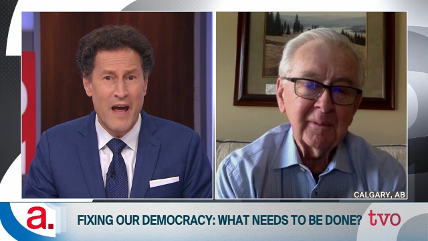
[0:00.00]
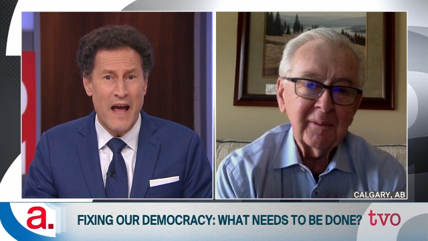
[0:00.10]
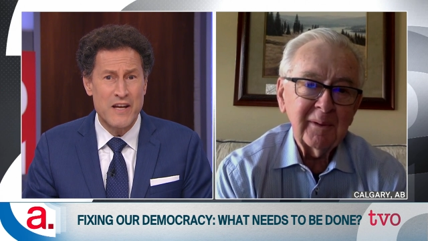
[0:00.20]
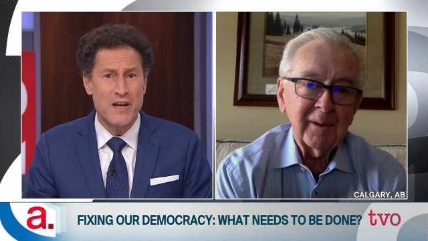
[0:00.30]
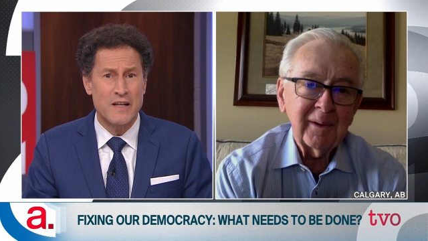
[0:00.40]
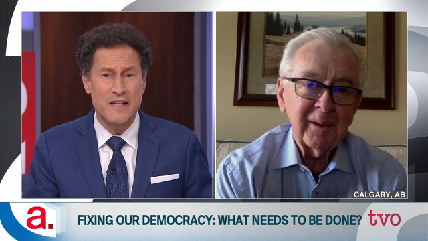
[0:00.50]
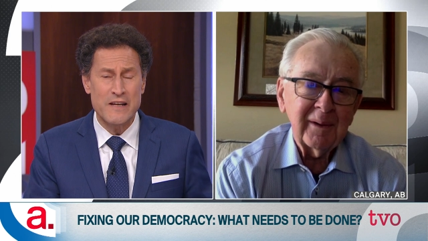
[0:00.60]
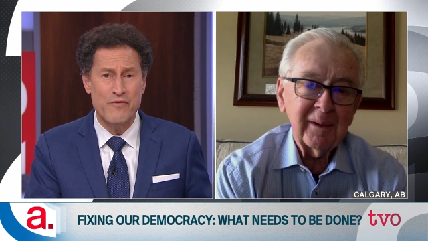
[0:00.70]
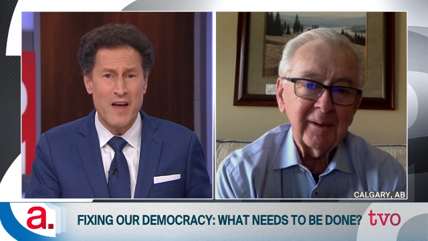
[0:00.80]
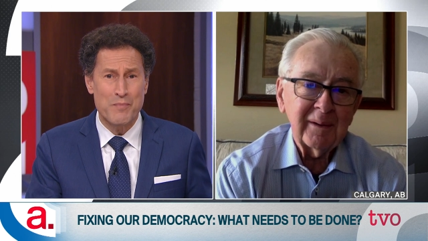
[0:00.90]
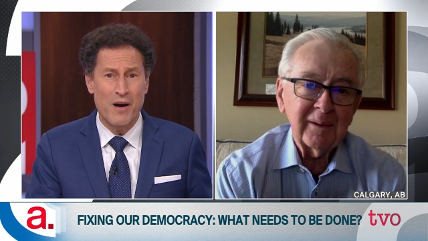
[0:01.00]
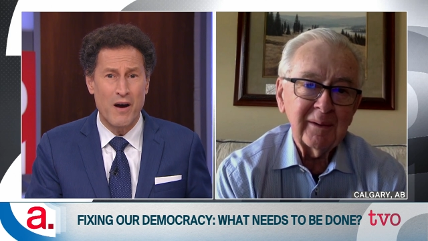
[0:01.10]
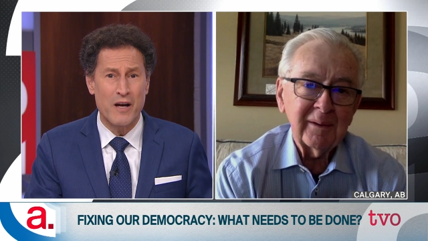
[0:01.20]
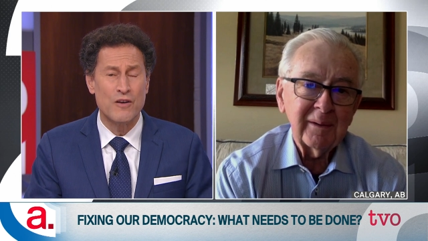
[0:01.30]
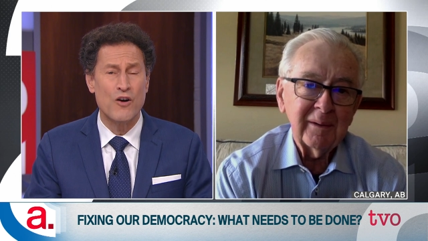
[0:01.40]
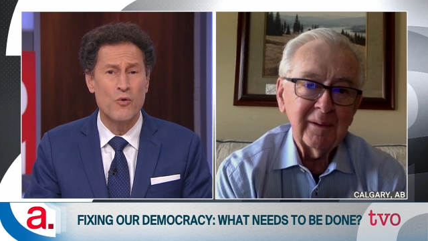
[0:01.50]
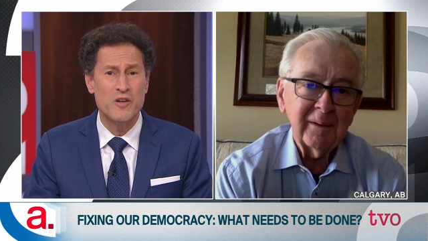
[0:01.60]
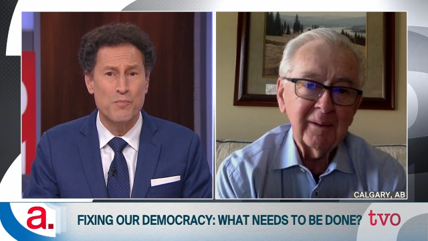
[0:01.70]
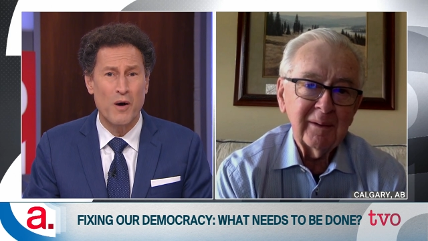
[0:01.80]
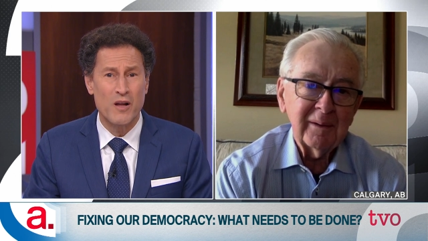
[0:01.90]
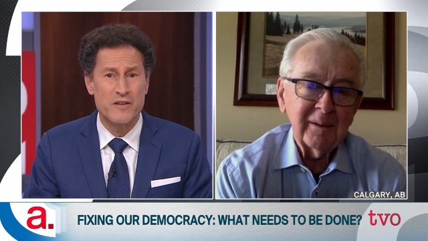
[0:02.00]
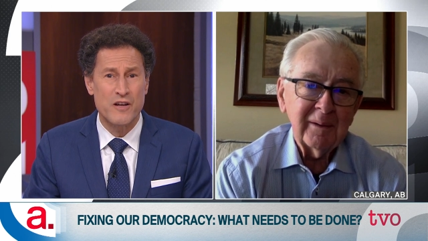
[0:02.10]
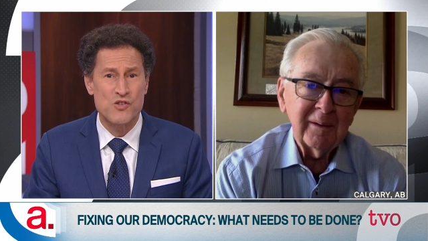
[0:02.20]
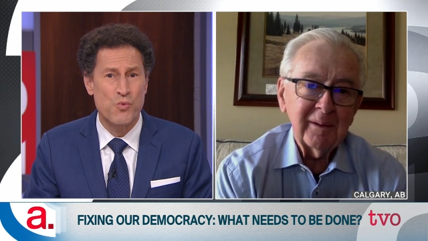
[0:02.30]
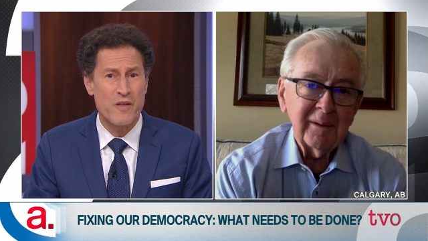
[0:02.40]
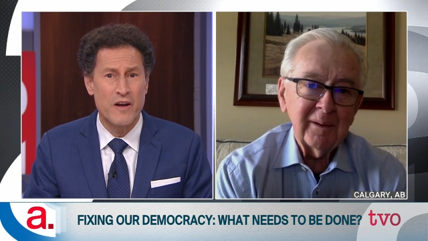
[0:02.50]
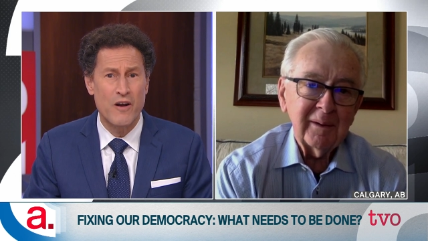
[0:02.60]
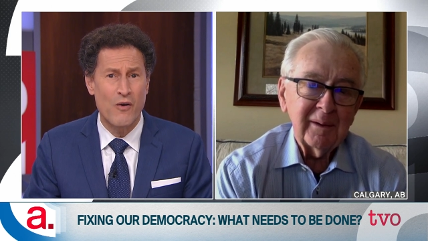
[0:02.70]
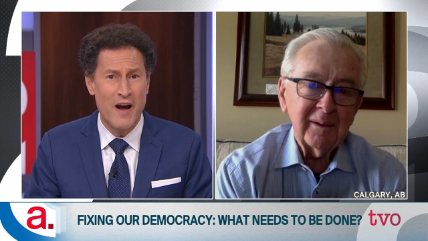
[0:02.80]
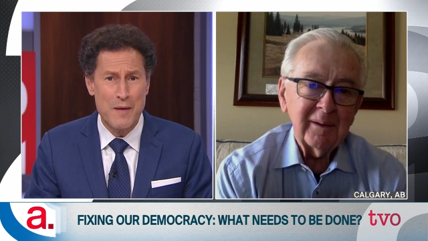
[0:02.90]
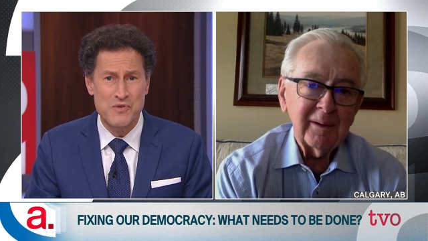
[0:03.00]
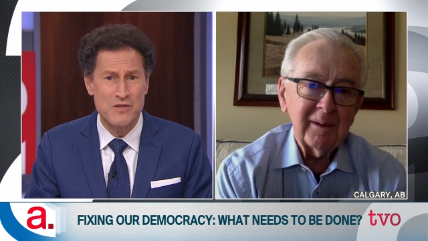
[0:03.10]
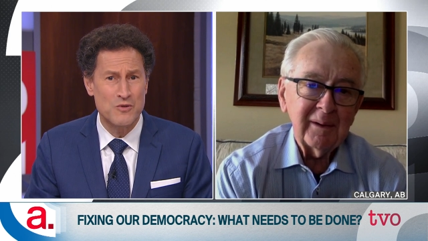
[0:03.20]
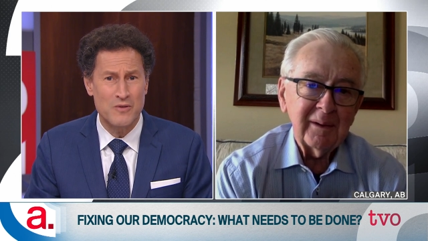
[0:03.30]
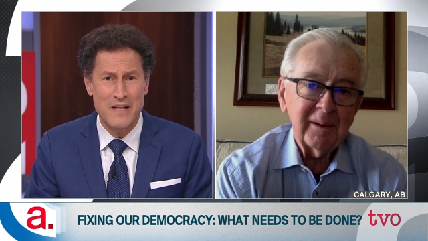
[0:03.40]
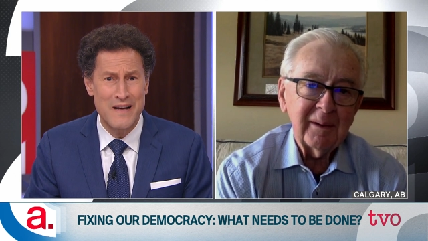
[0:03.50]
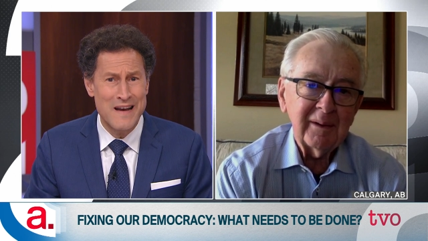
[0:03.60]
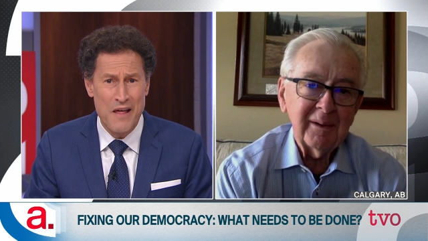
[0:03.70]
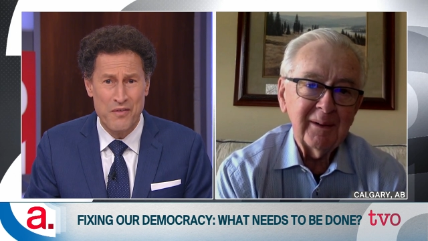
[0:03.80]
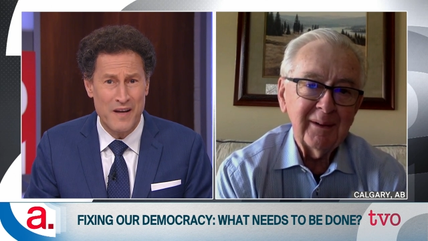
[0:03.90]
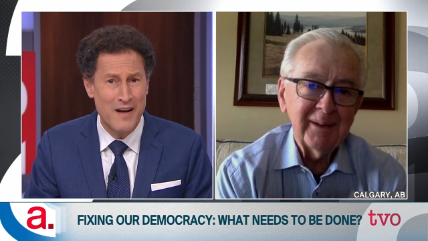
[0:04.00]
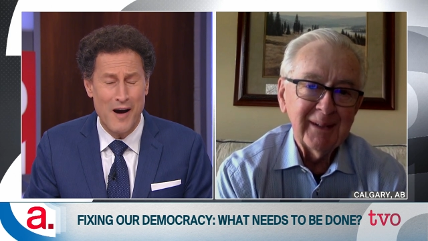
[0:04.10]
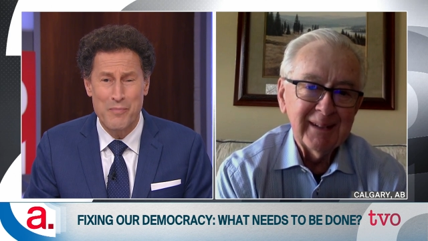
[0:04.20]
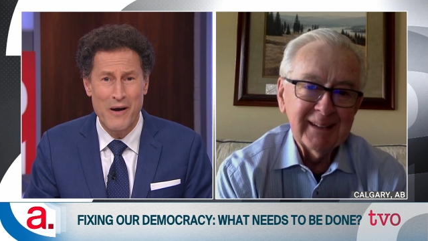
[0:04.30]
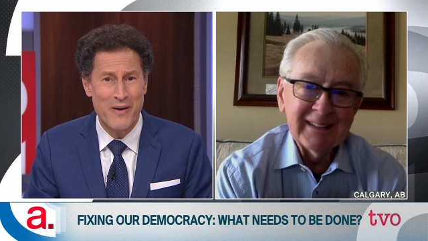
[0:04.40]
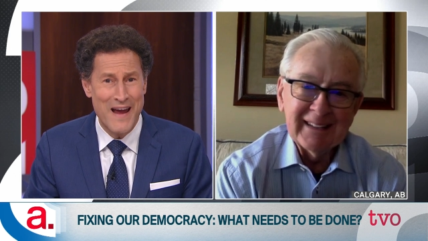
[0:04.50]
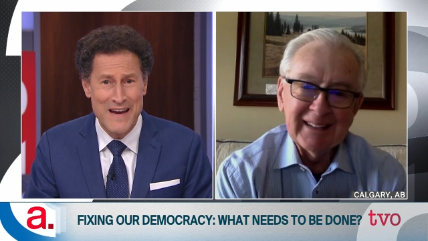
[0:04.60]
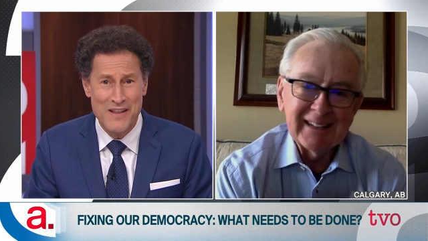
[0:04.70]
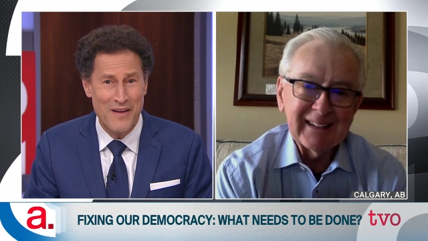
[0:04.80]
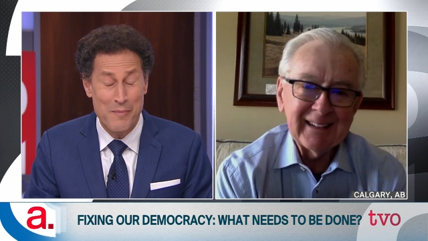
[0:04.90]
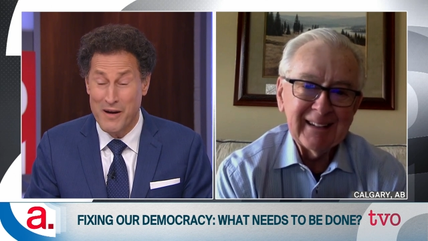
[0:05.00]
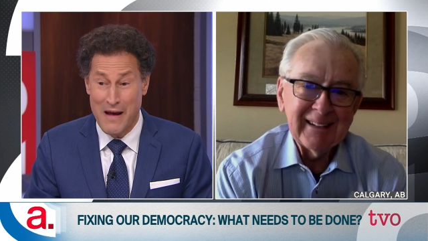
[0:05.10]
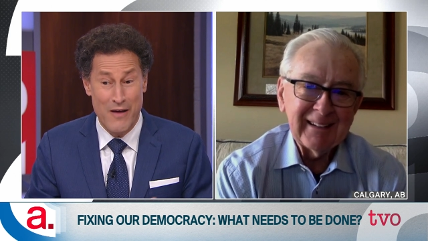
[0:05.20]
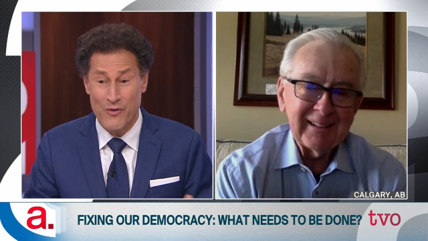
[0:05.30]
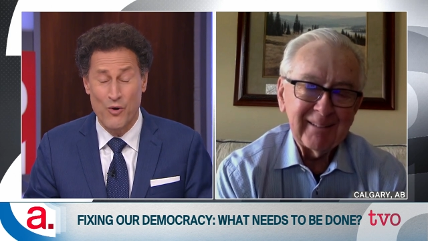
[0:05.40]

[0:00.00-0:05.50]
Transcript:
Speaker 1: and yet leave that behind, go into politics where they know absolutely nothing about anything about how the